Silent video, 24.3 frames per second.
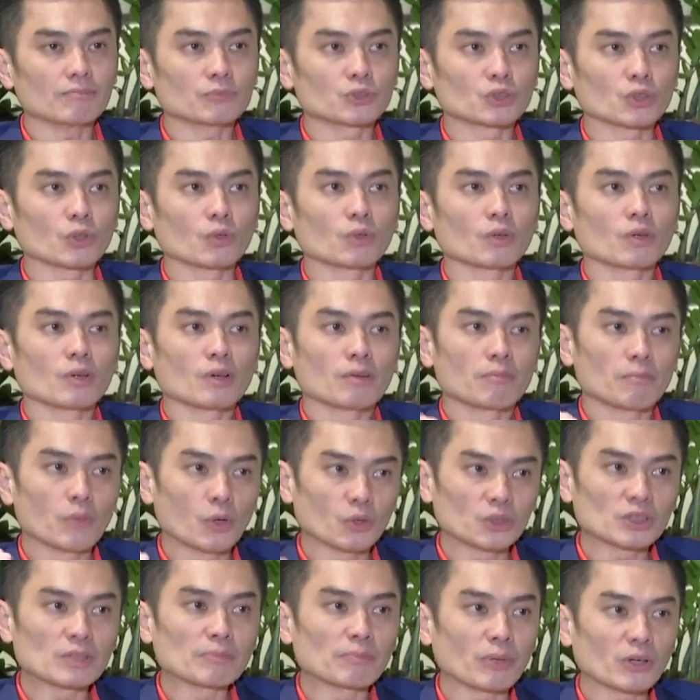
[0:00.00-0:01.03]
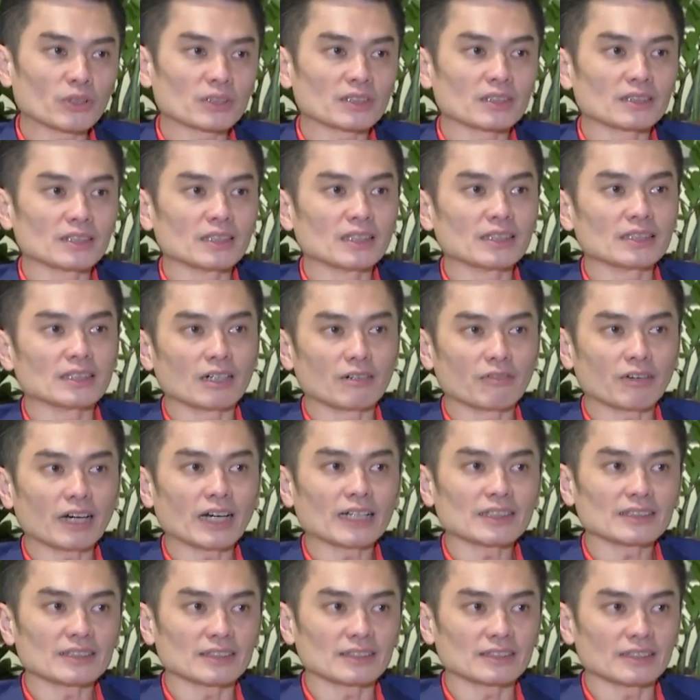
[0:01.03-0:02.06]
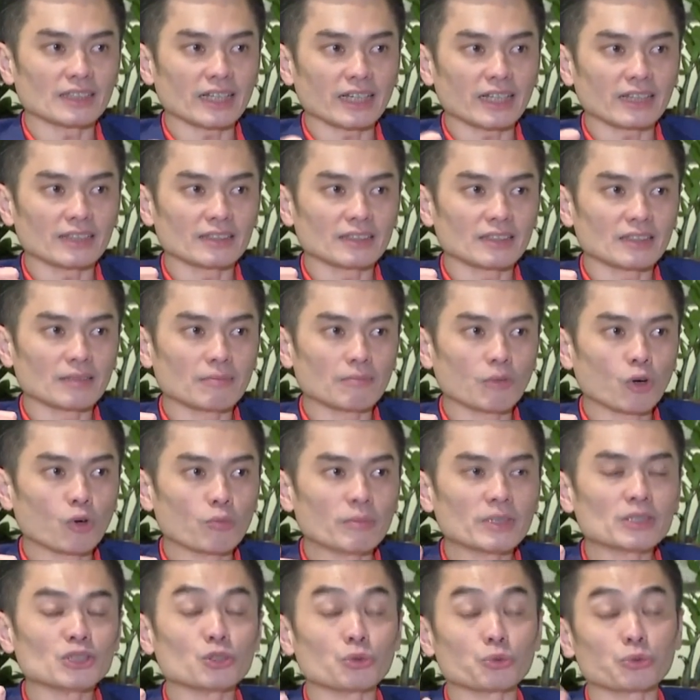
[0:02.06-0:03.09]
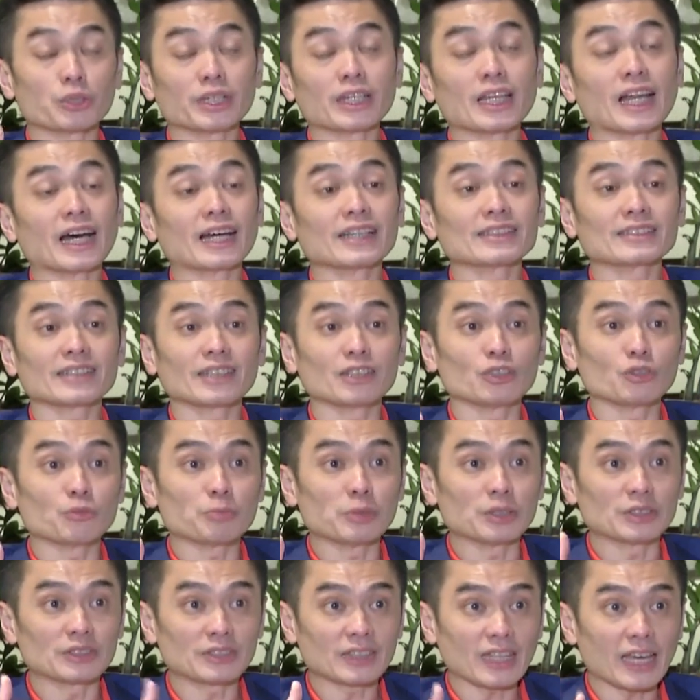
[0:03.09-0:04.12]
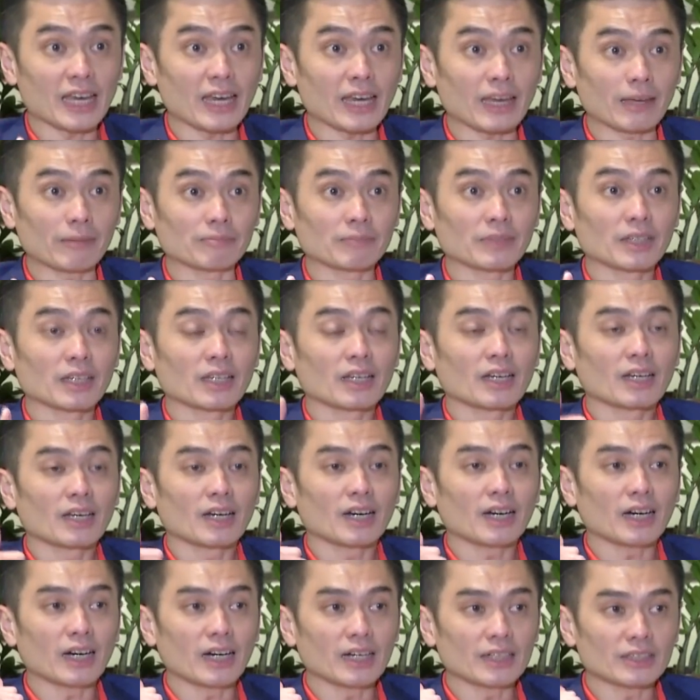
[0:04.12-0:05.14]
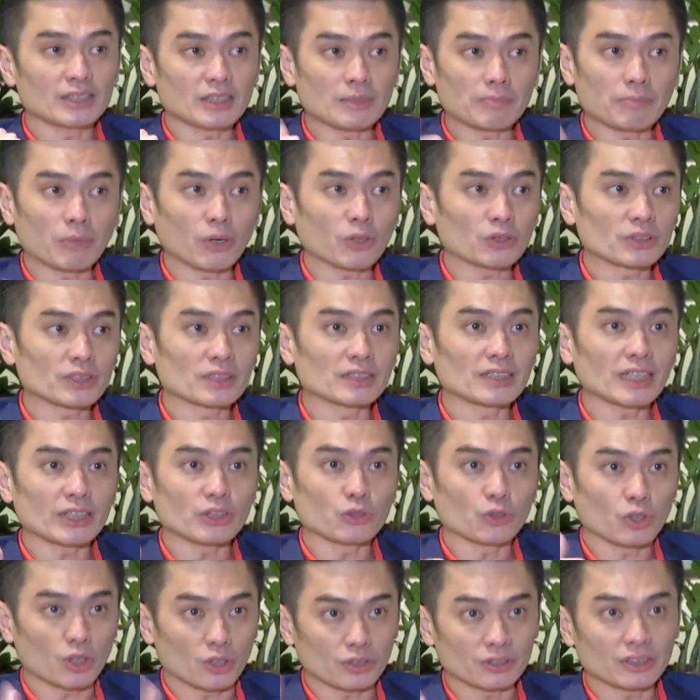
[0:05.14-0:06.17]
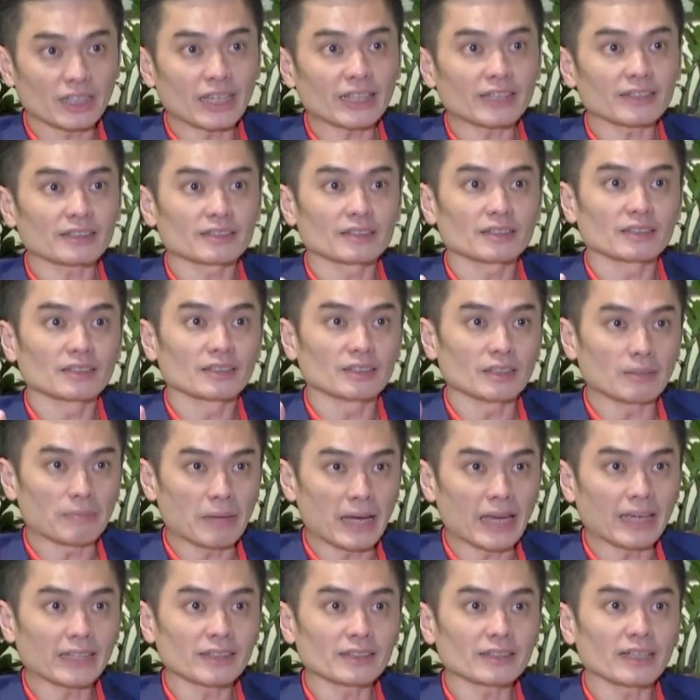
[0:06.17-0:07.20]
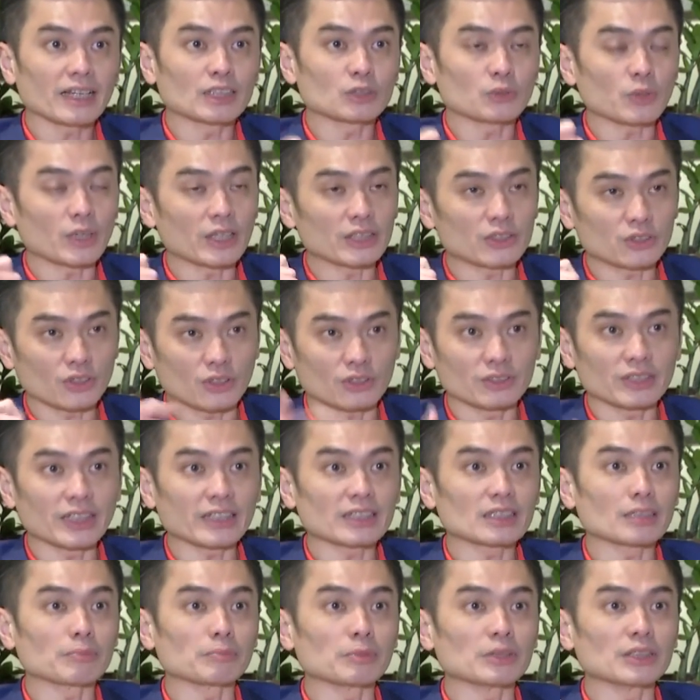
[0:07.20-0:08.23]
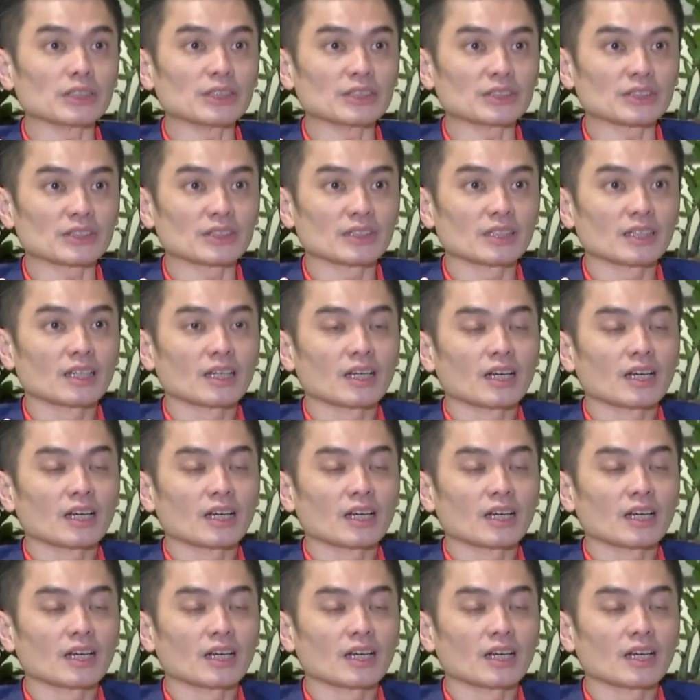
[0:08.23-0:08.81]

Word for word: So most importantly, the advice is that the moment you realize that you've been scammed, it's important that you contact the bank as well as contact the police.